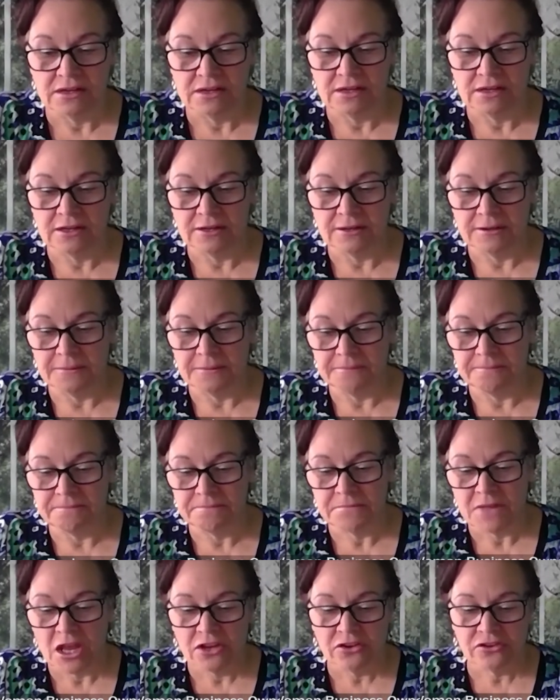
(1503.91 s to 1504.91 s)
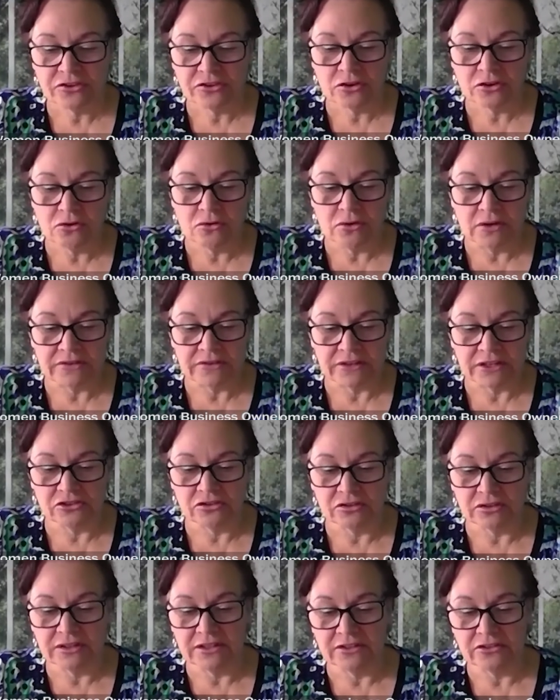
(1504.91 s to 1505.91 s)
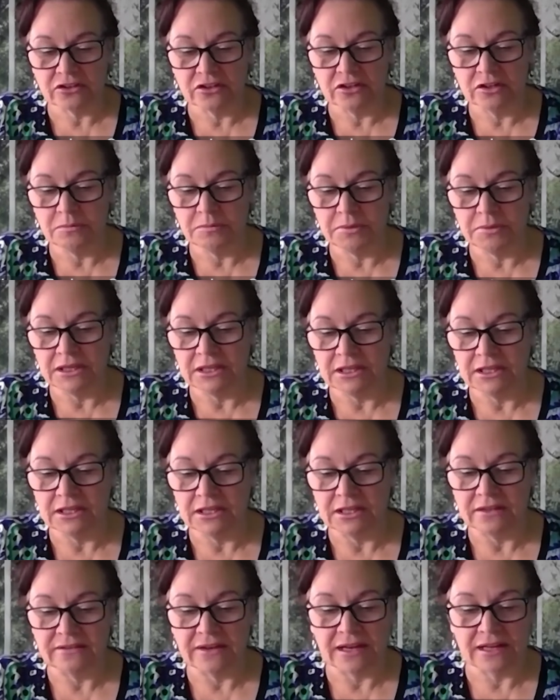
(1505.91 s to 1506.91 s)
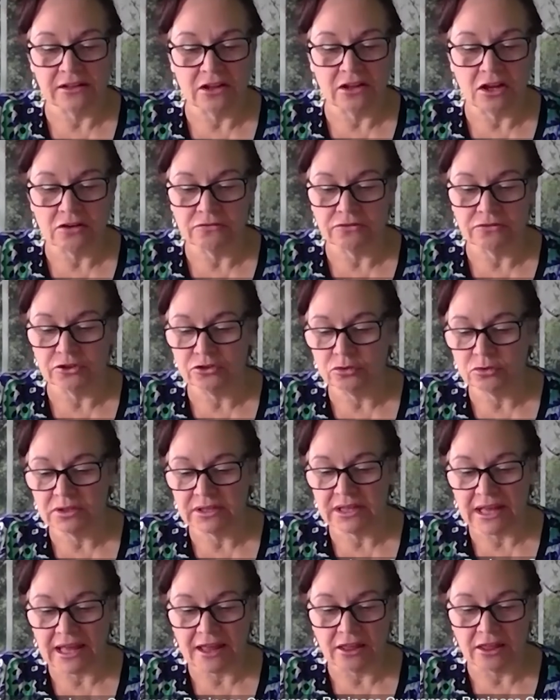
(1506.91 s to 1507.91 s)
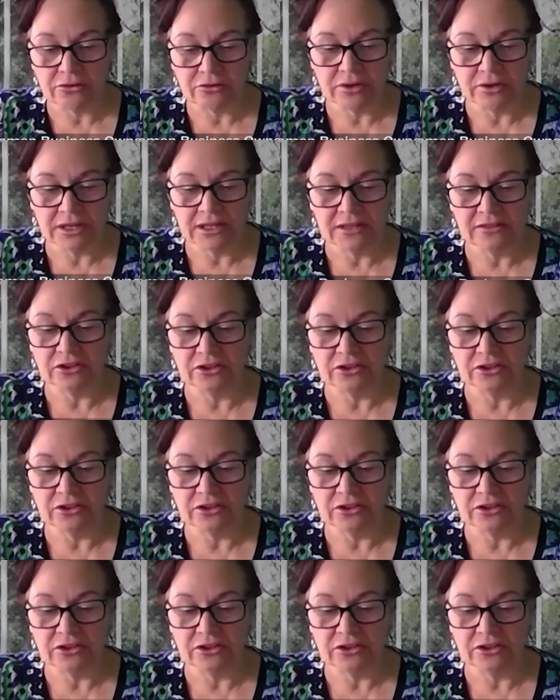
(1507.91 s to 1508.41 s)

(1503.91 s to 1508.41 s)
Um, so essentially, it's going to be a day long virtual gathering.